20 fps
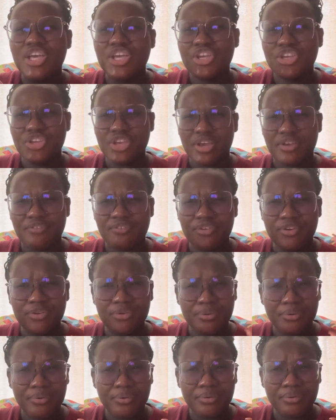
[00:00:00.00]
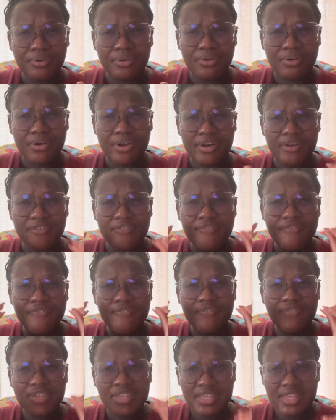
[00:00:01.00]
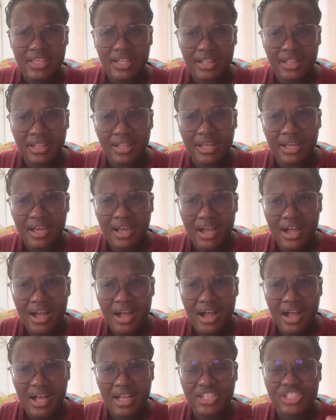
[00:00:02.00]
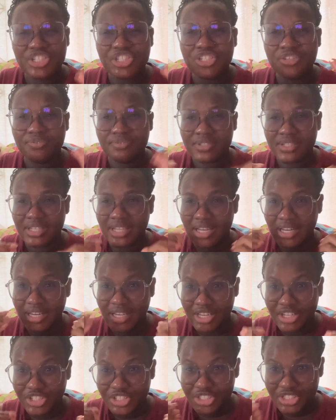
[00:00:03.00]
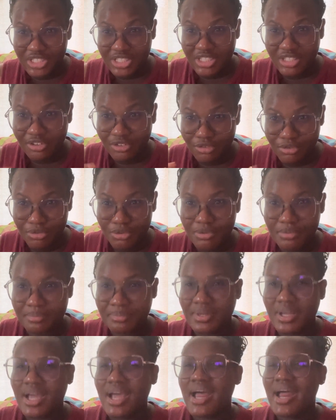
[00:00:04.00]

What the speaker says: You ever know or feel a shift in an energy in a room?